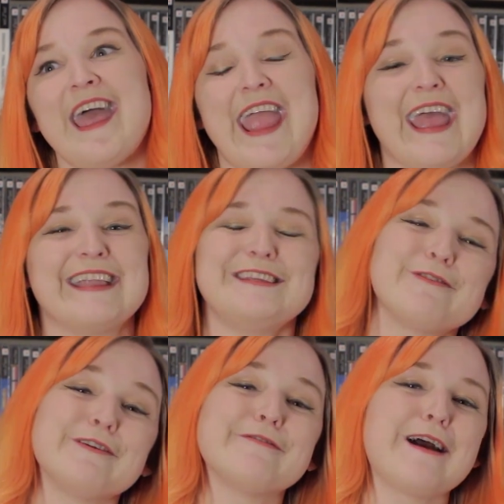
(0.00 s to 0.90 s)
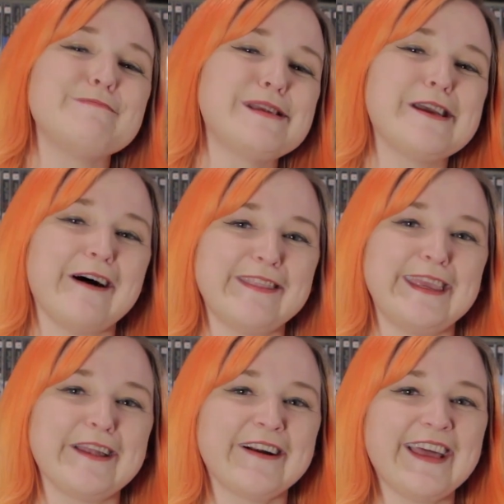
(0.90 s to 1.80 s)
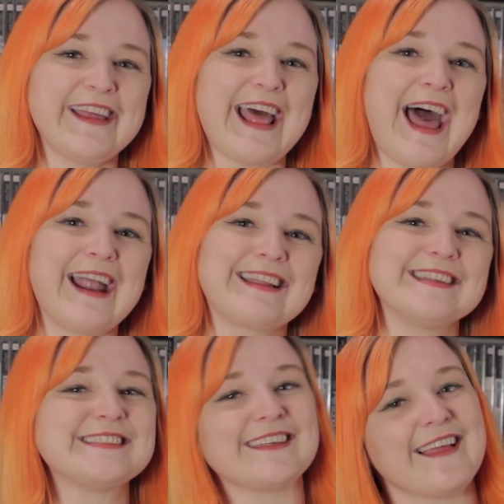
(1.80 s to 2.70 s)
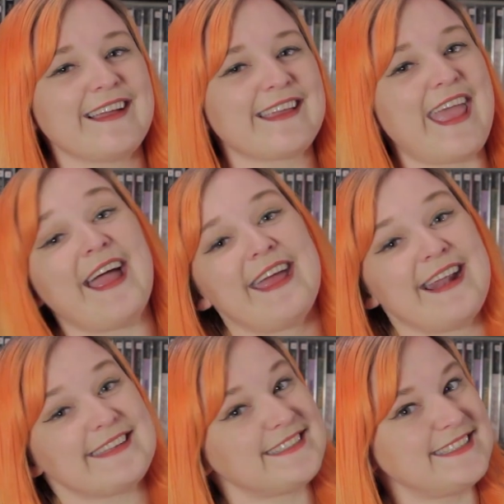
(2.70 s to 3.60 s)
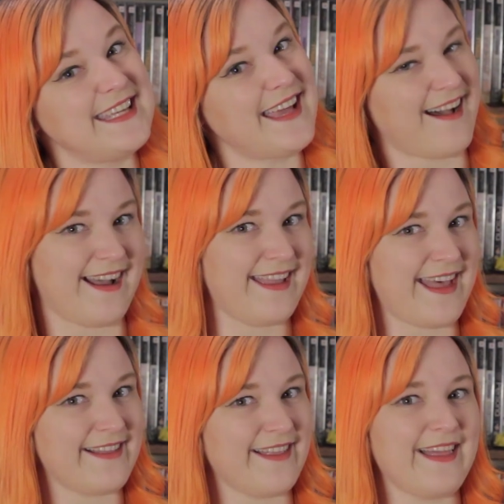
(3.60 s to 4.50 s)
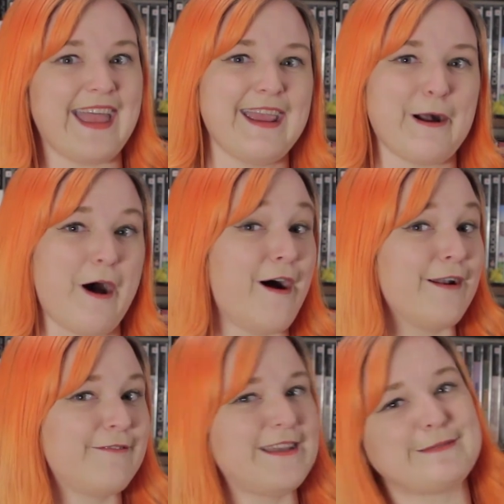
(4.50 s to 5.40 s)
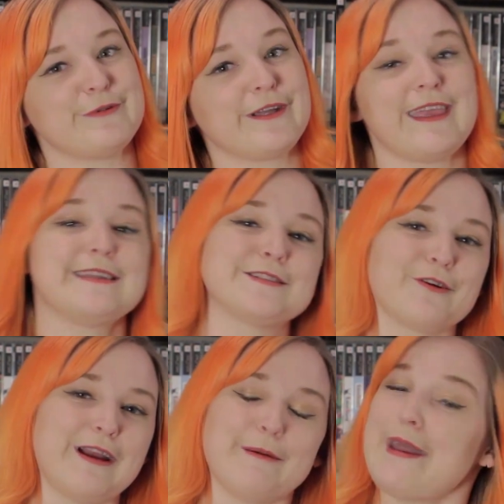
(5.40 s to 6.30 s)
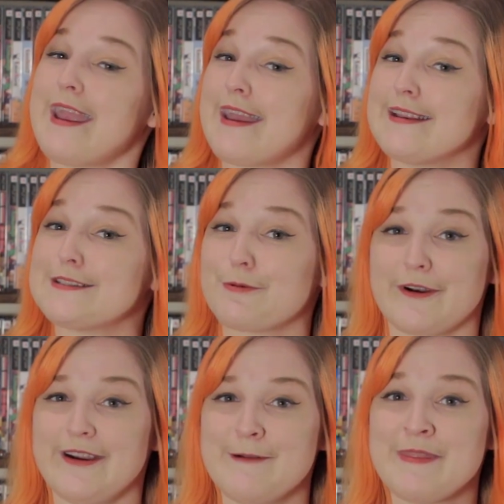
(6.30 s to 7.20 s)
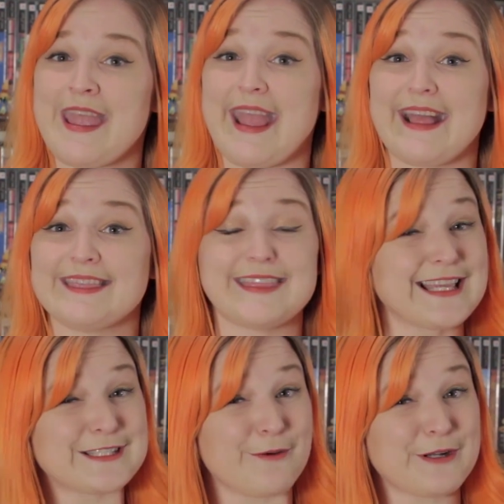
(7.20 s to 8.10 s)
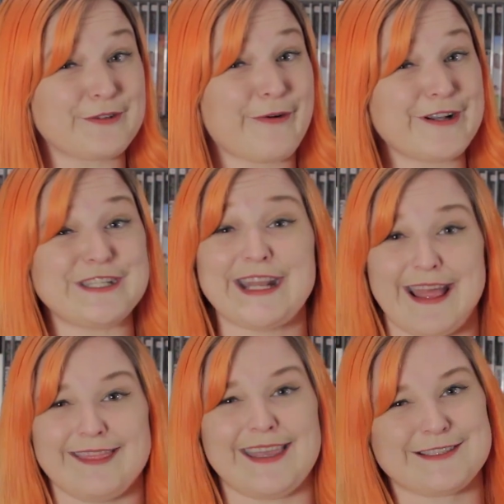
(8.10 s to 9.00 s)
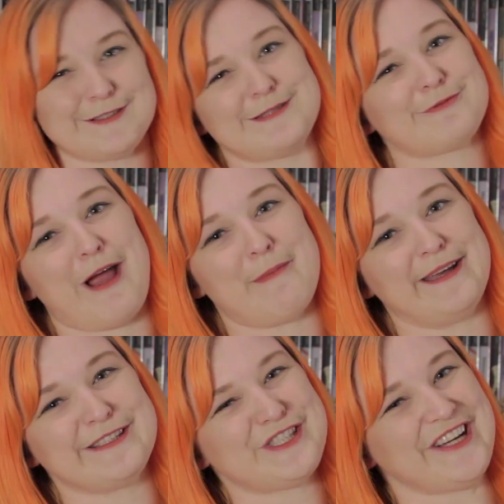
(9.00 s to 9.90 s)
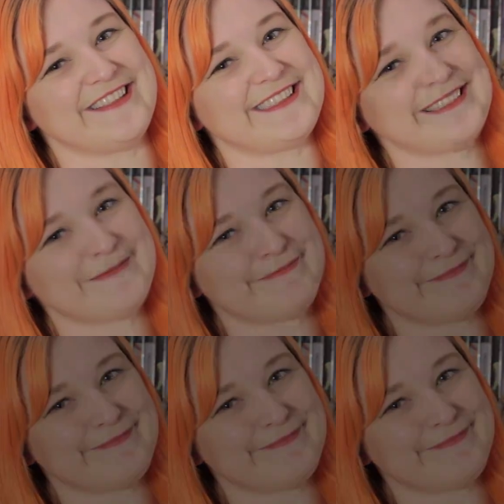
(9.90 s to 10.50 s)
And you can find me on the internet at Kinszilla, K-I-N-S-Z-I-L-L-A, on Facebook, Instagram, and Twitter. And thanks so much for watching, and thanks for subscribing. Cheers!